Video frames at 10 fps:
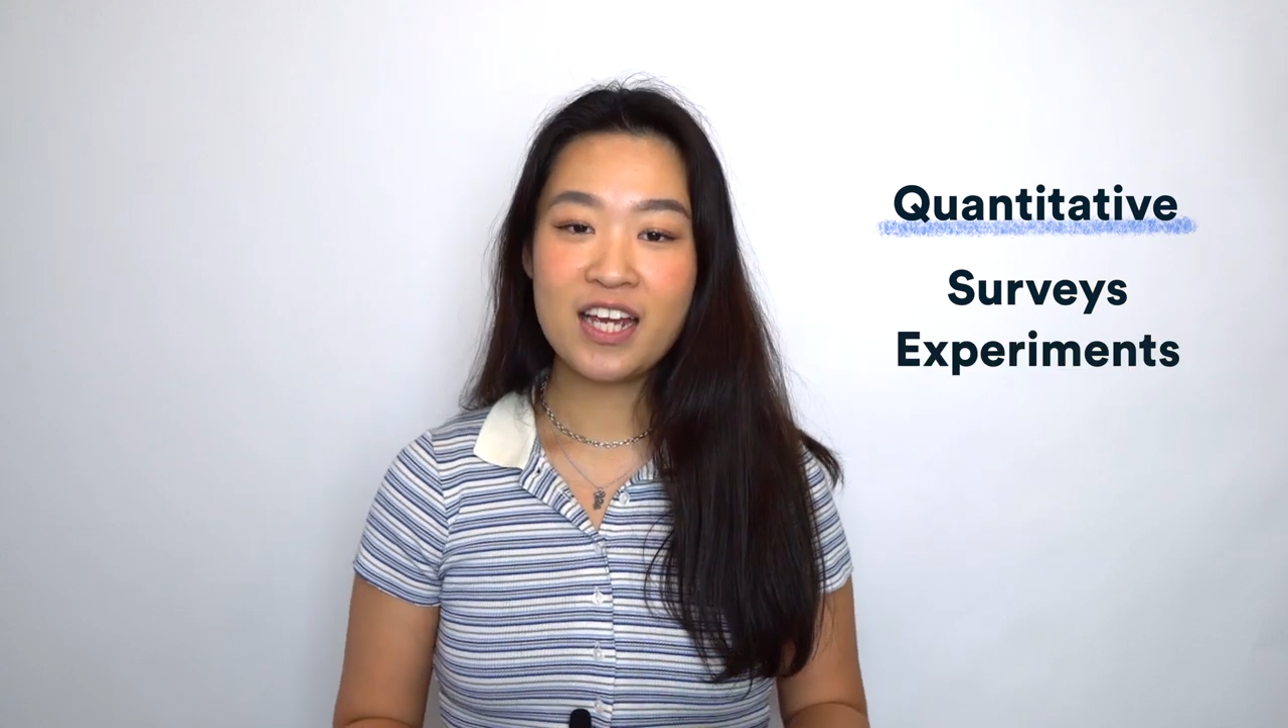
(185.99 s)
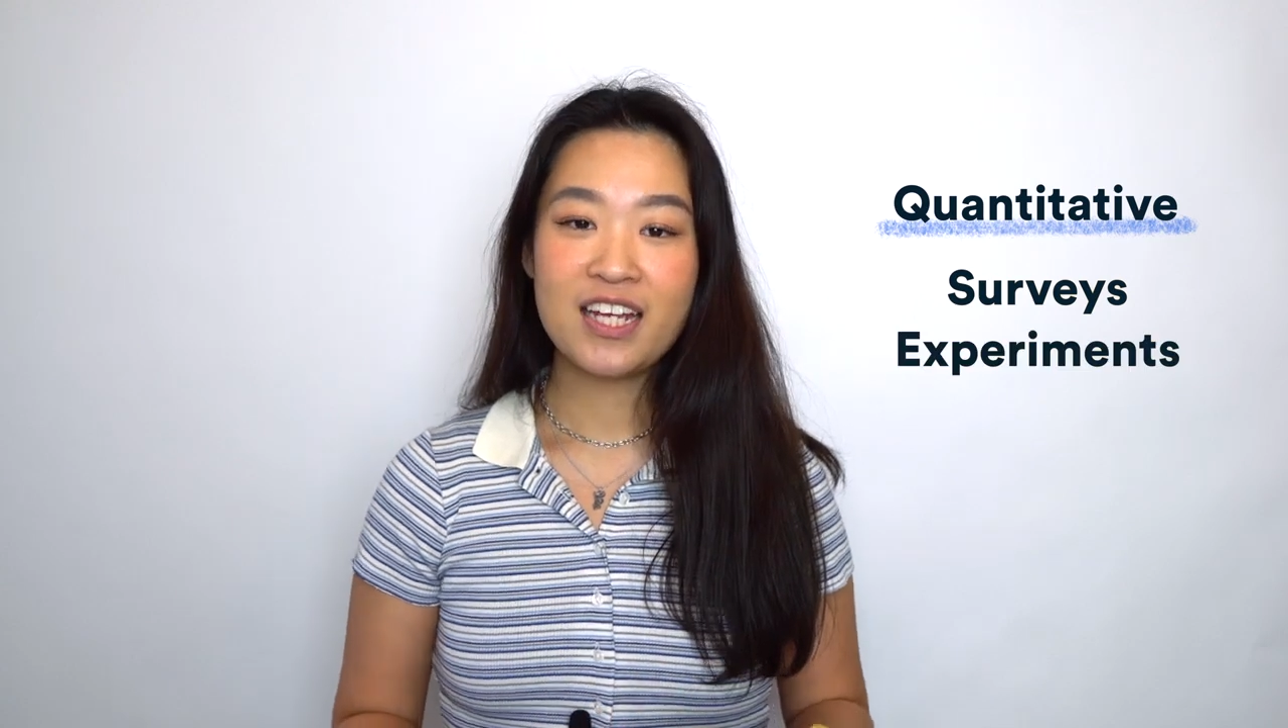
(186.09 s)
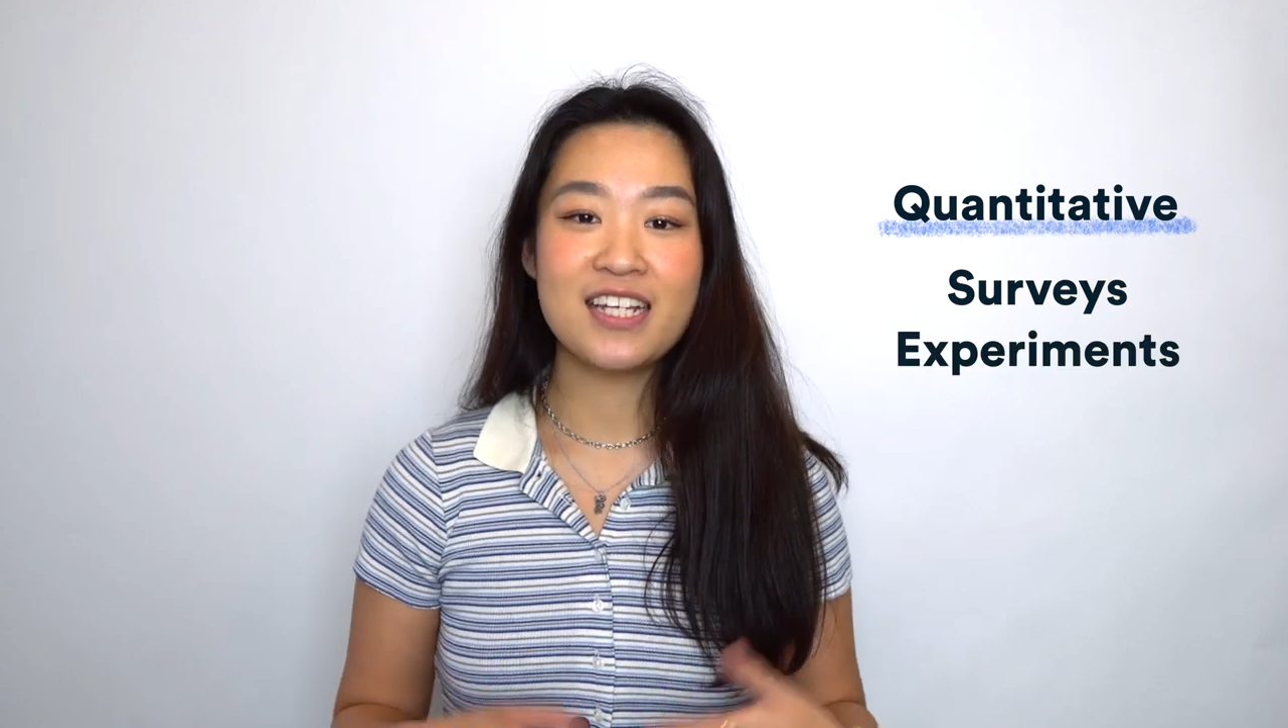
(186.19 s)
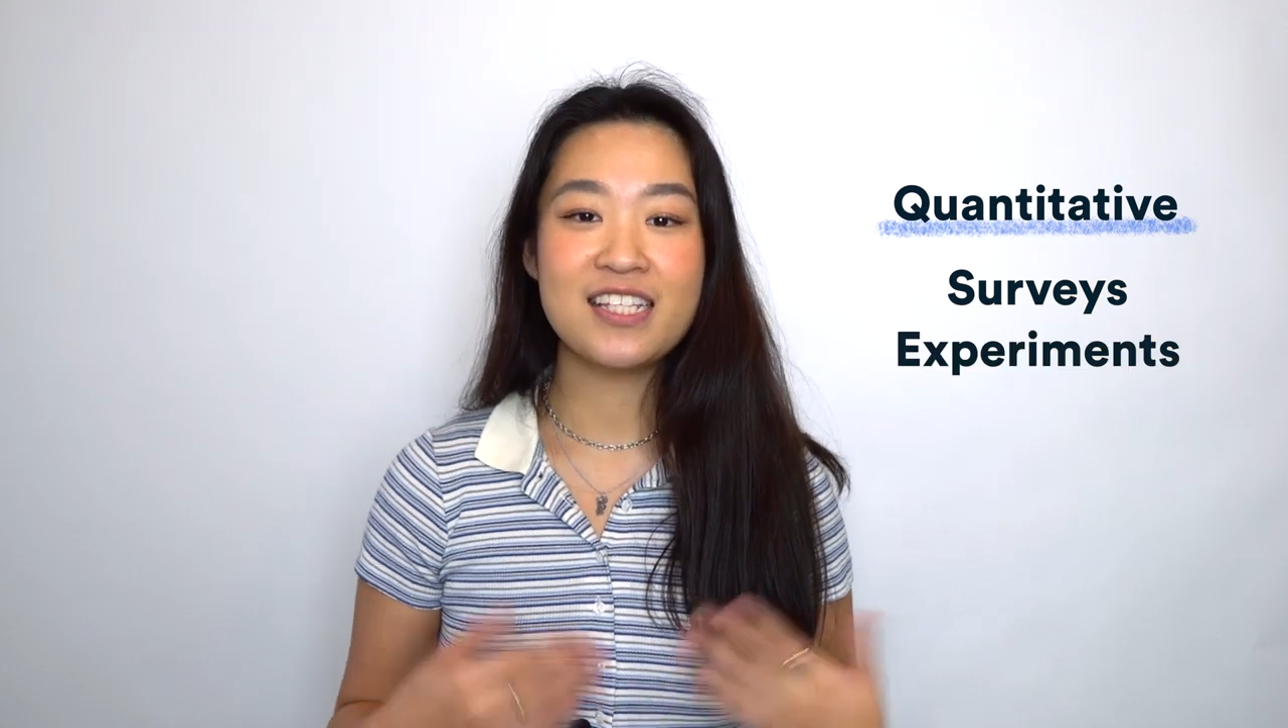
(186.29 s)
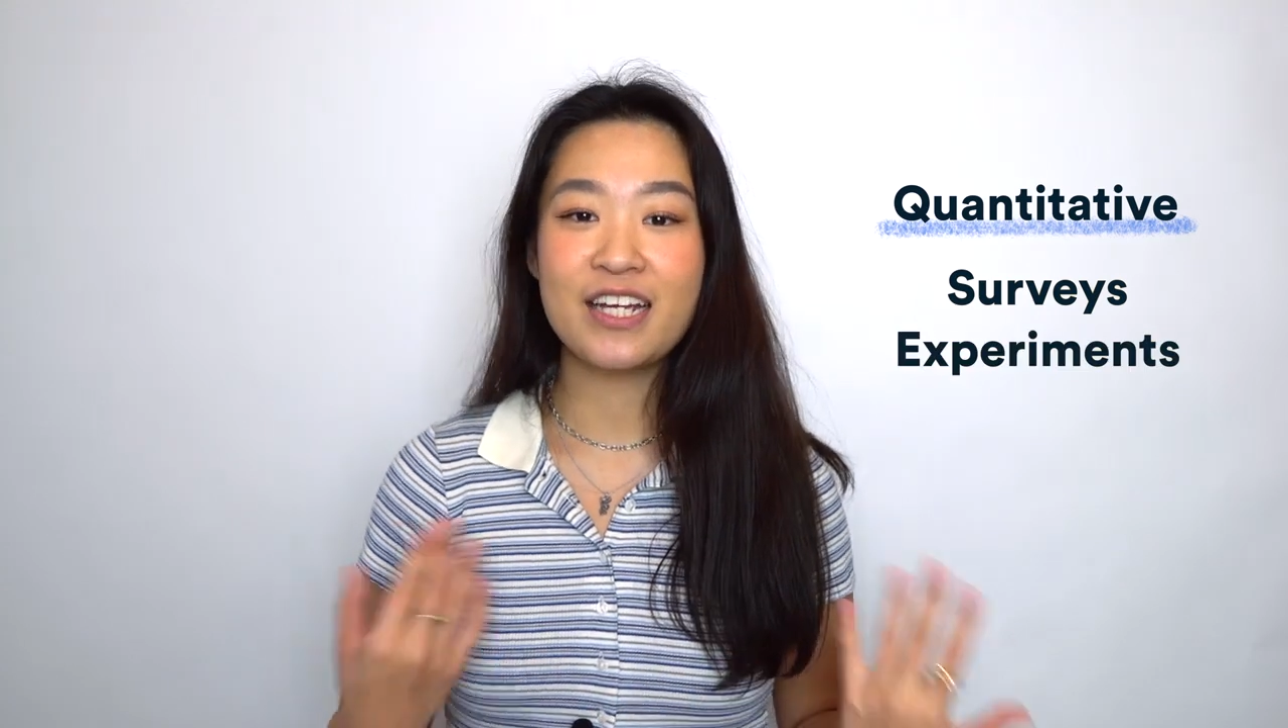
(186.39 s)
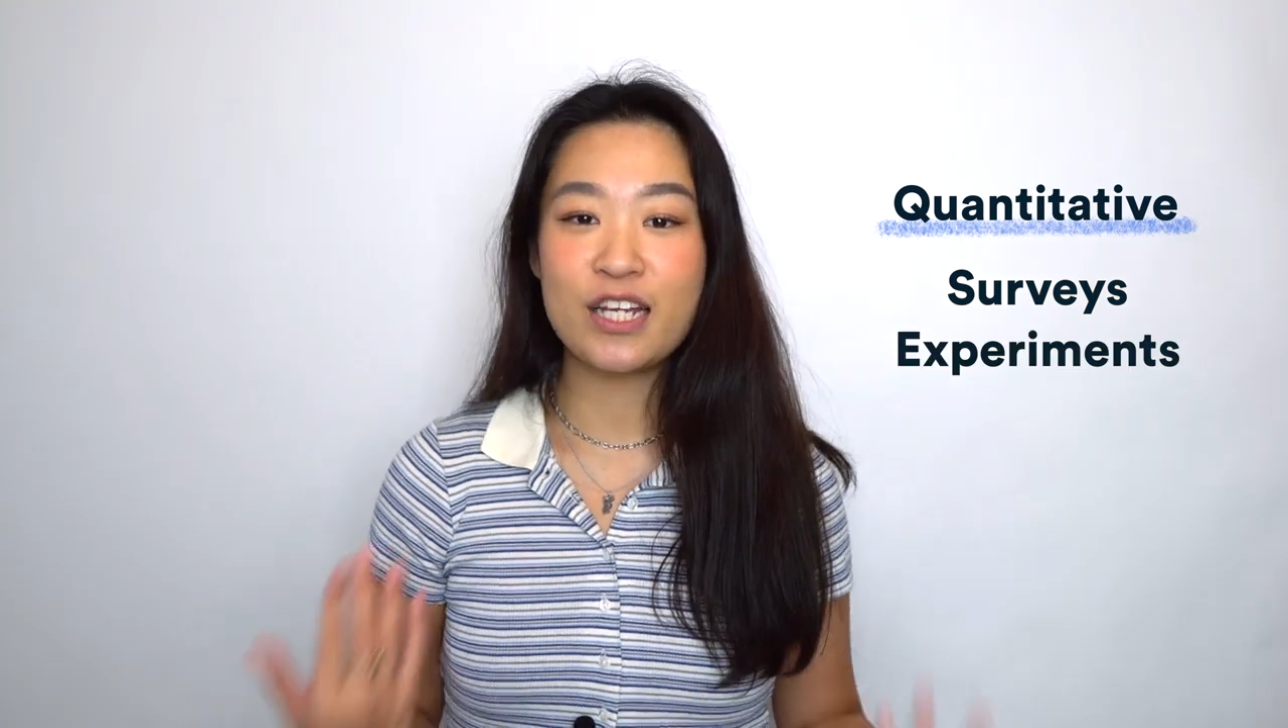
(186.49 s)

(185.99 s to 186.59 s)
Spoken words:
conduct